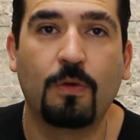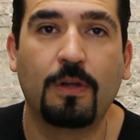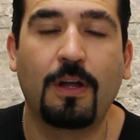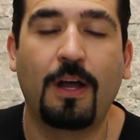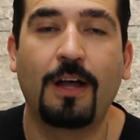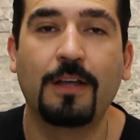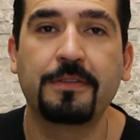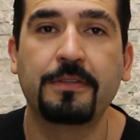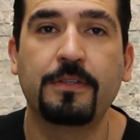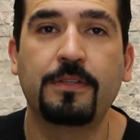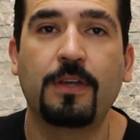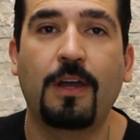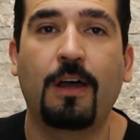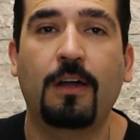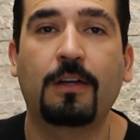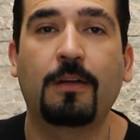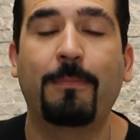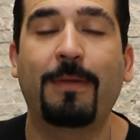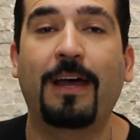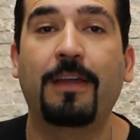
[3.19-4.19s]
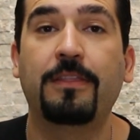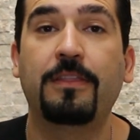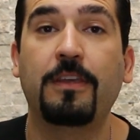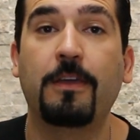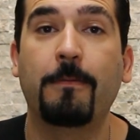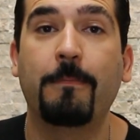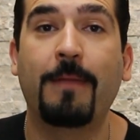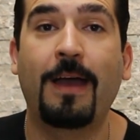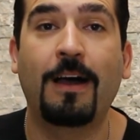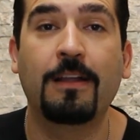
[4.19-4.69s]
We'll also talk about
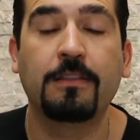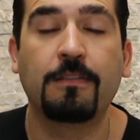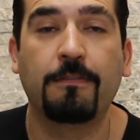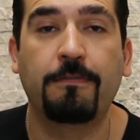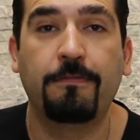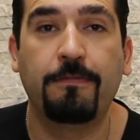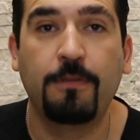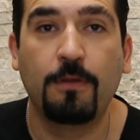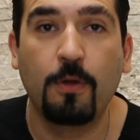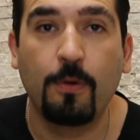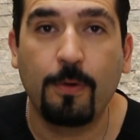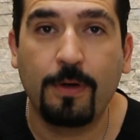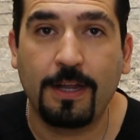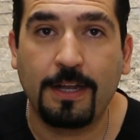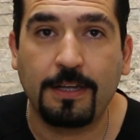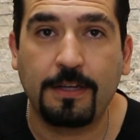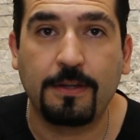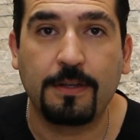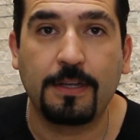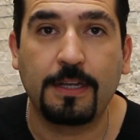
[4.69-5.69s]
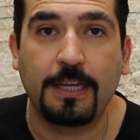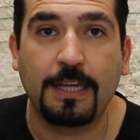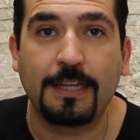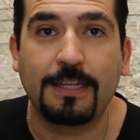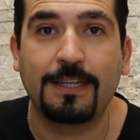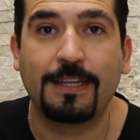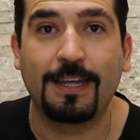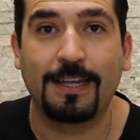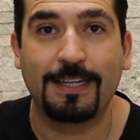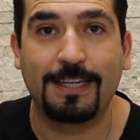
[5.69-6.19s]
the amount of fluid you
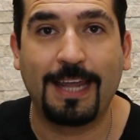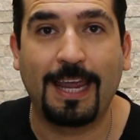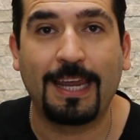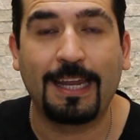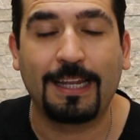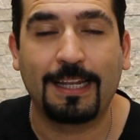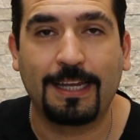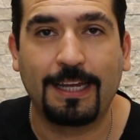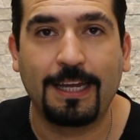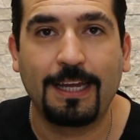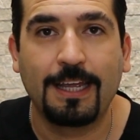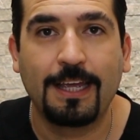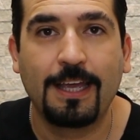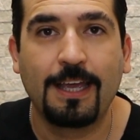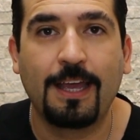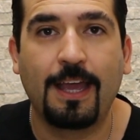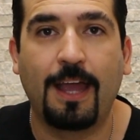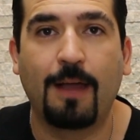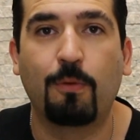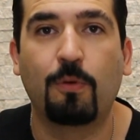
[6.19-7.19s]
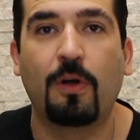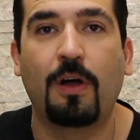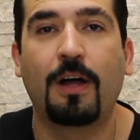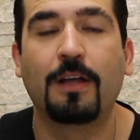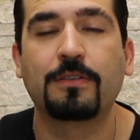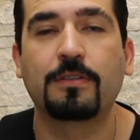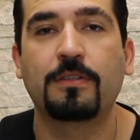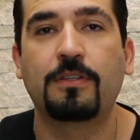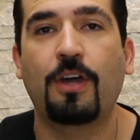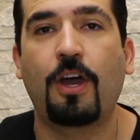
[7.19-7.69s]
need daily, and we'll
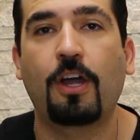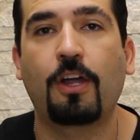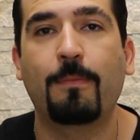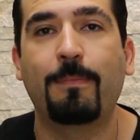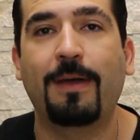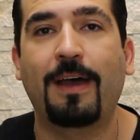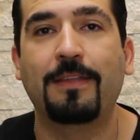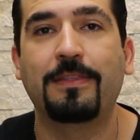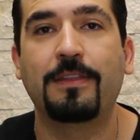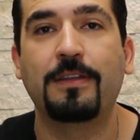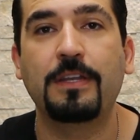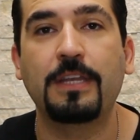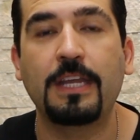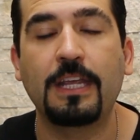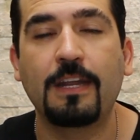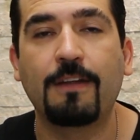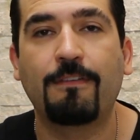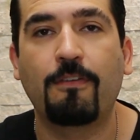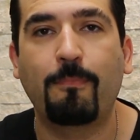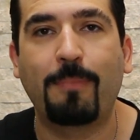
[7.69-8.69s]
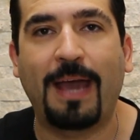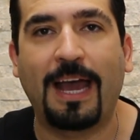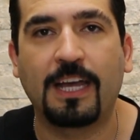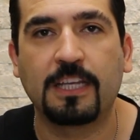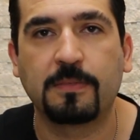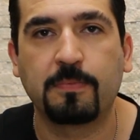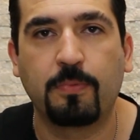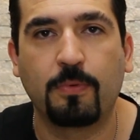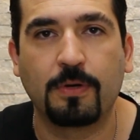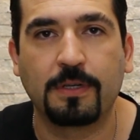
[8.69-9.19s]
also talk about the need of a
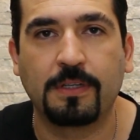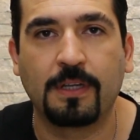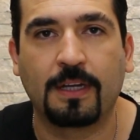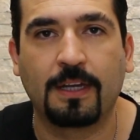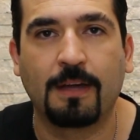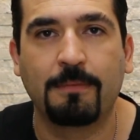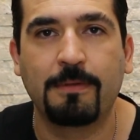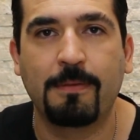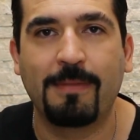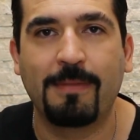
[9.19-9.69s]
passport to come to